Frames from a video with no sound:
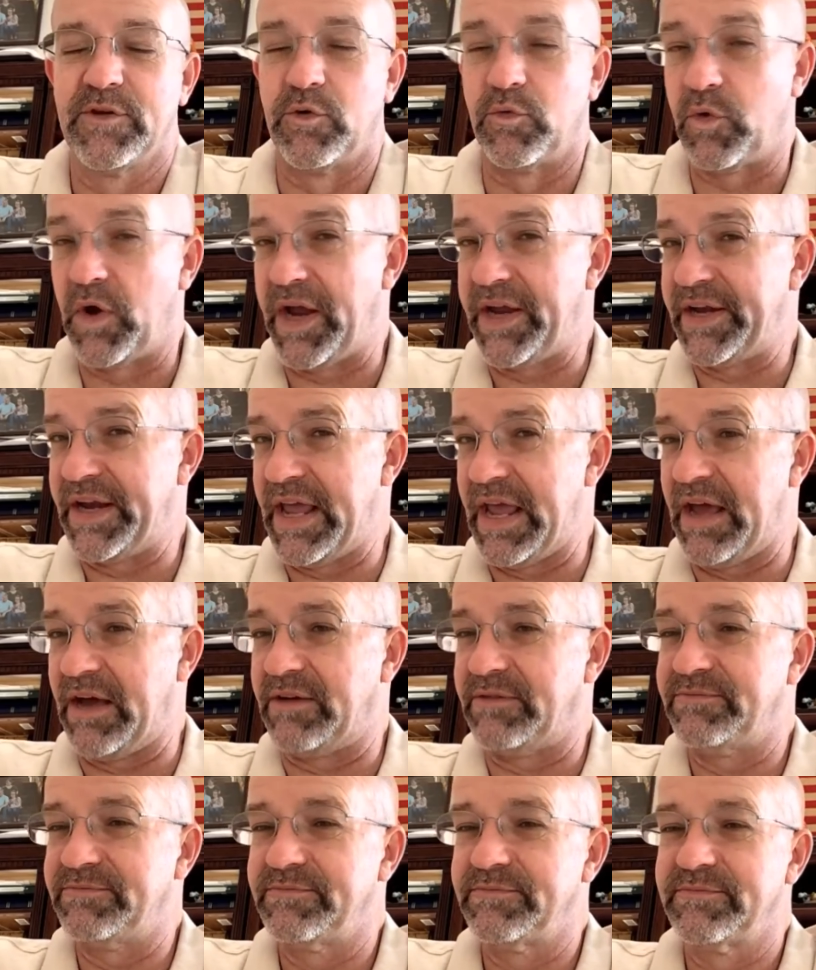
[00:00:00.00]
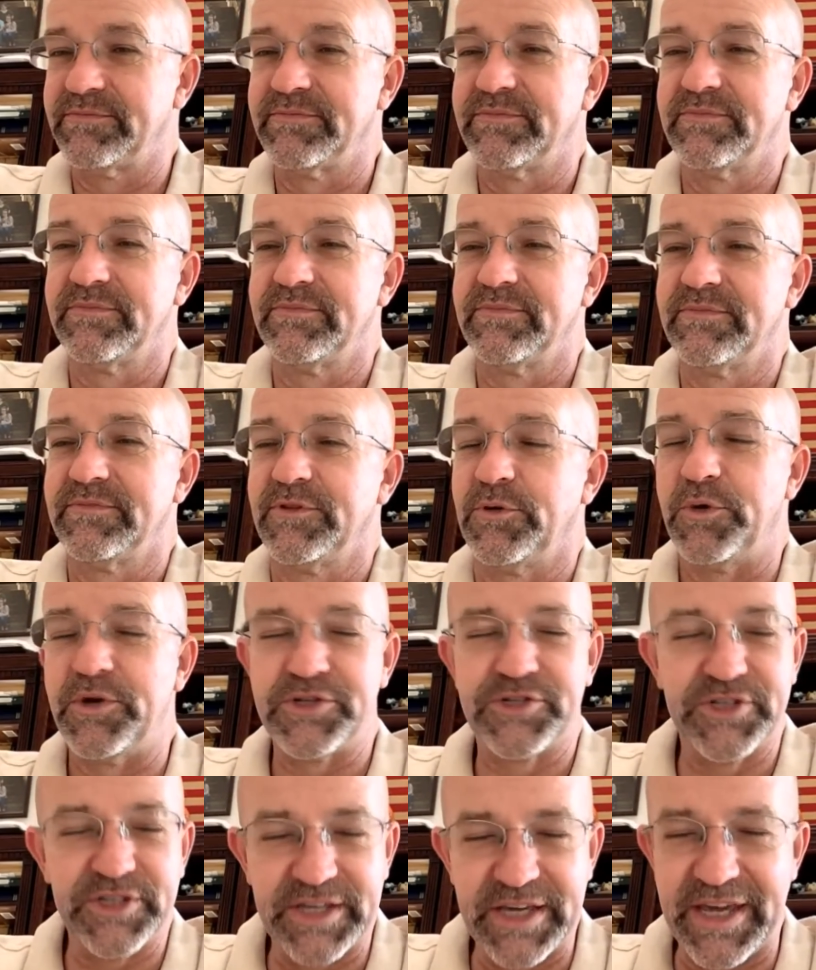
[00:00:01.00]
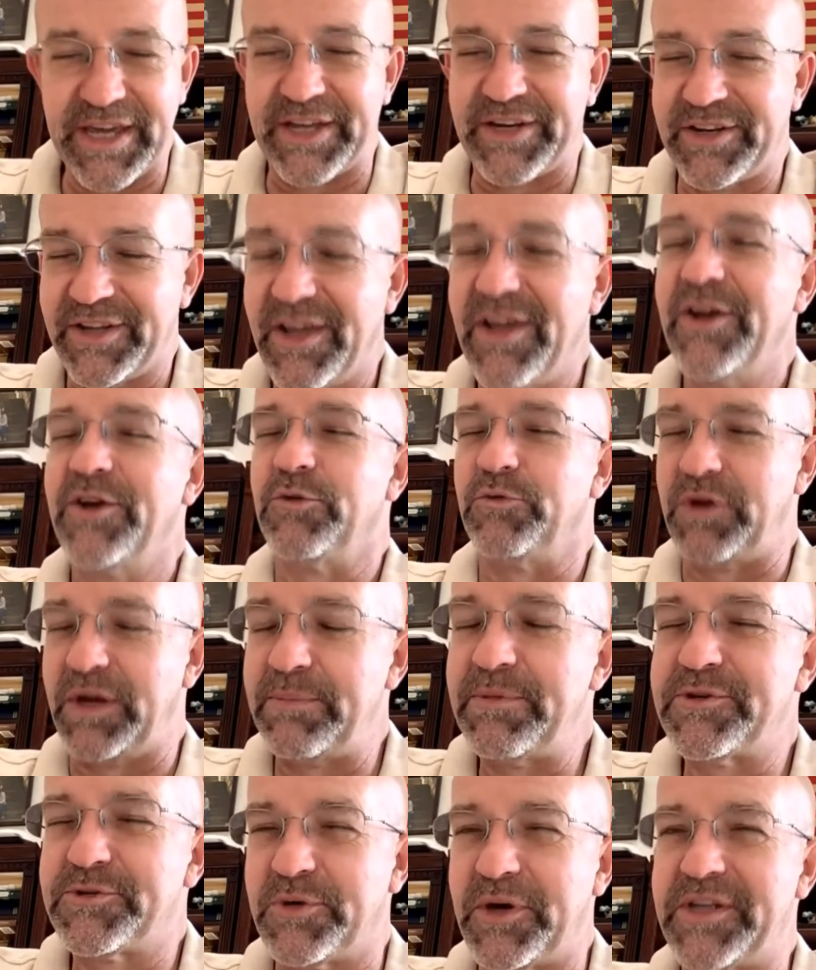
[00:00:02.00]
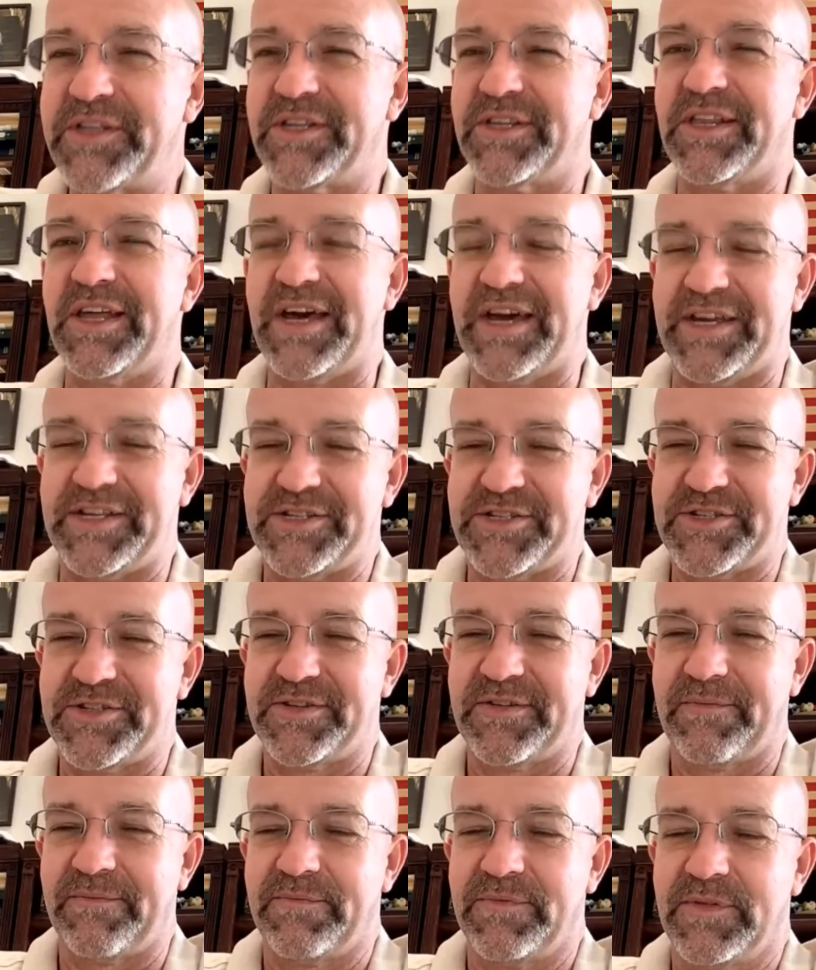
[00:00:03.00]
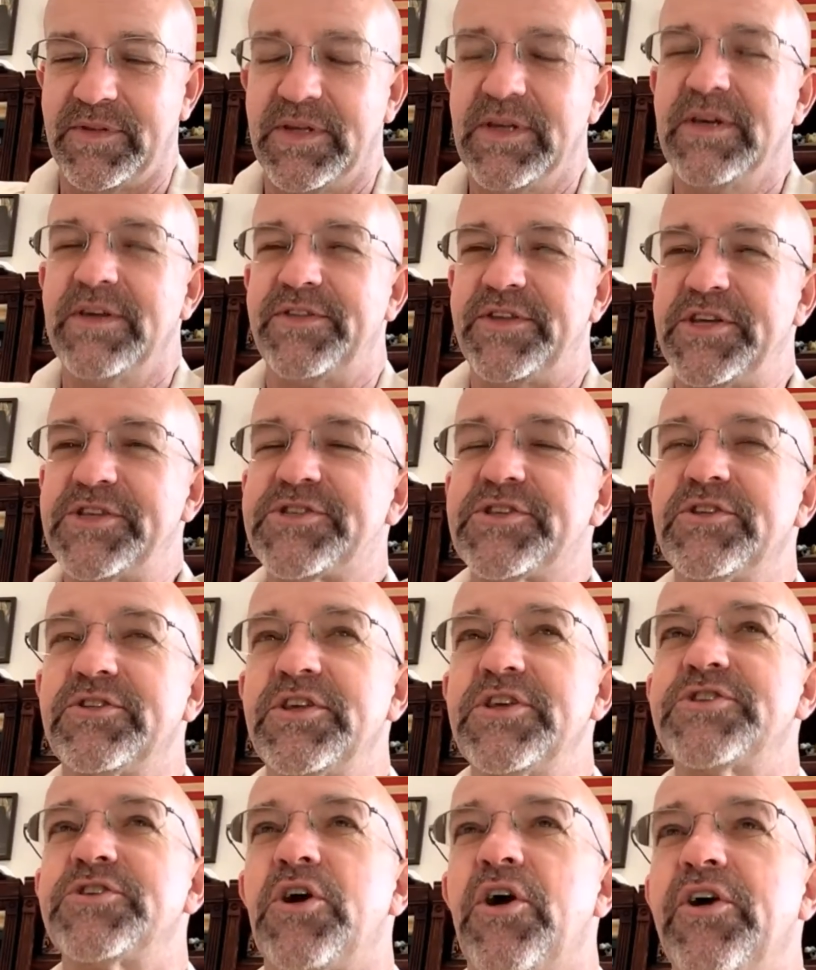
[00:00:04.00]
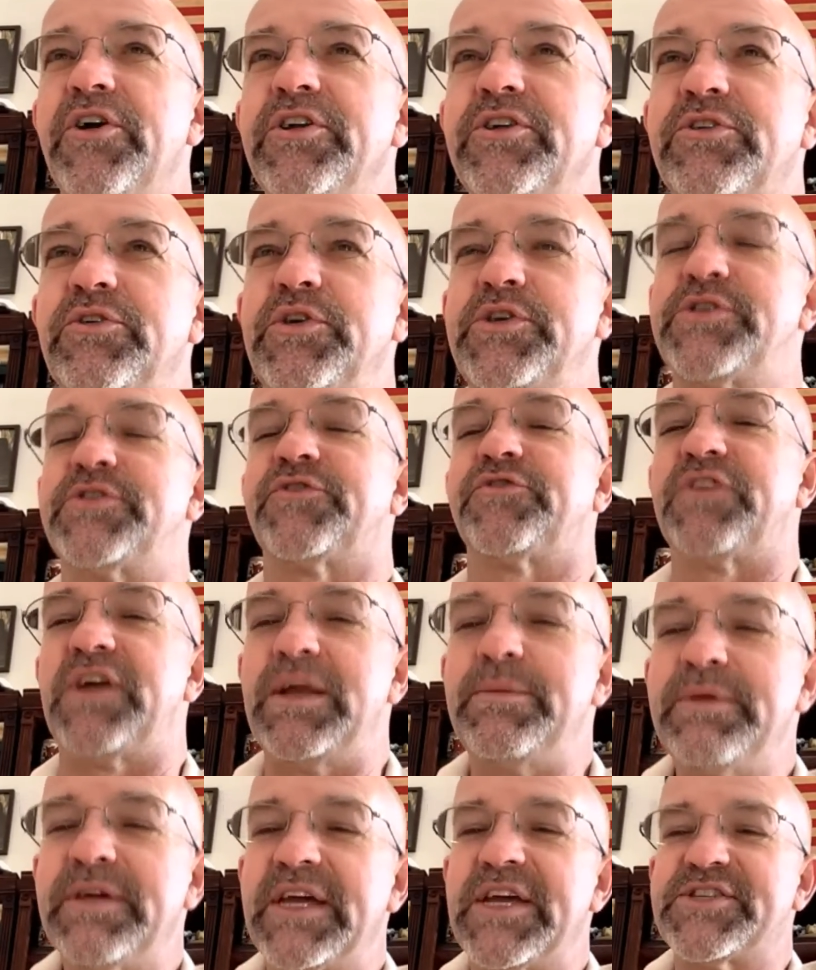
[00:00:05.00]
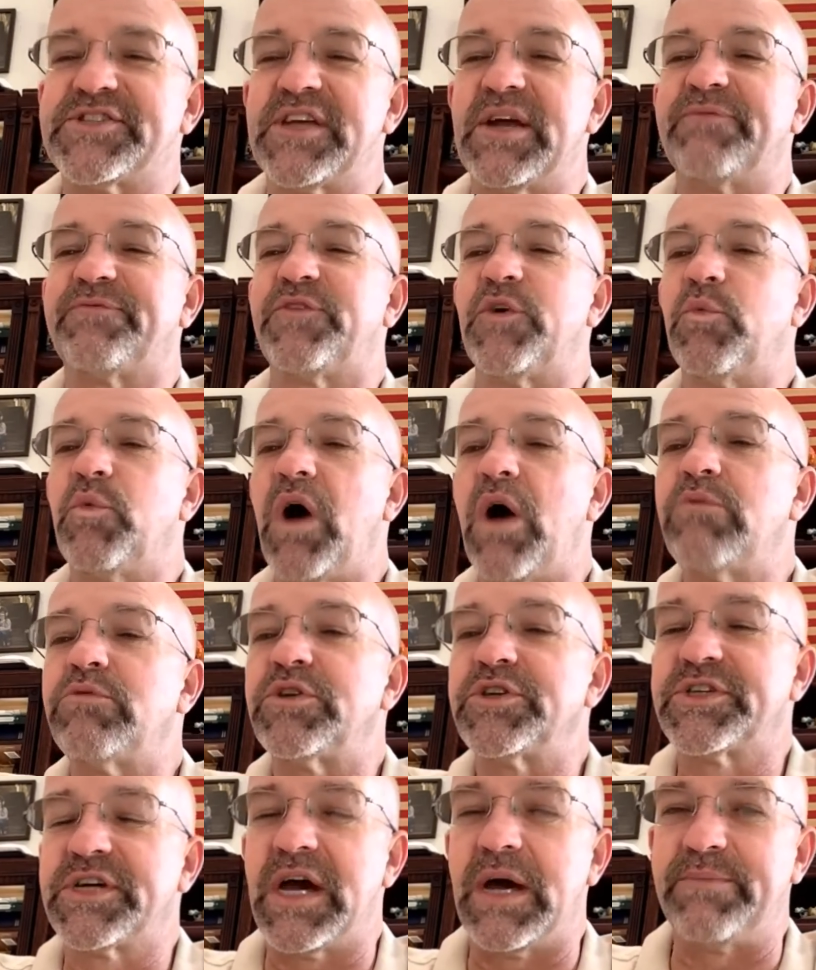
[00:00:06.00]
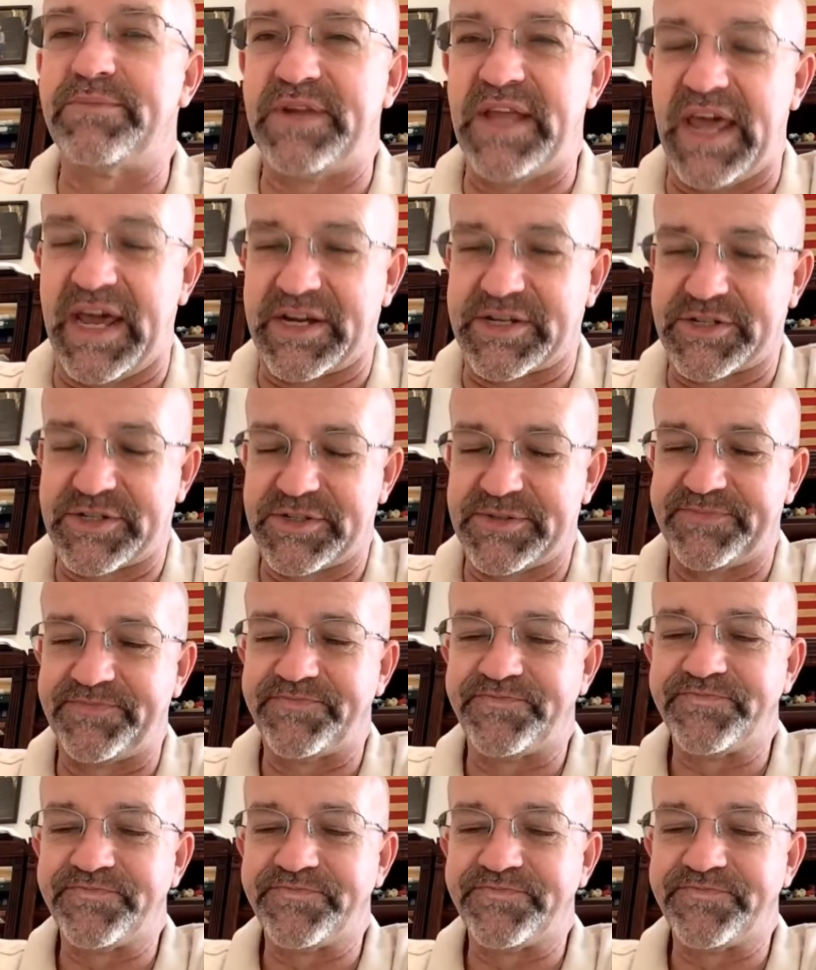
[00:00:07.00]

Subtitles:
Right now. Once again, read between the lines. This article is framing us up for what will come next.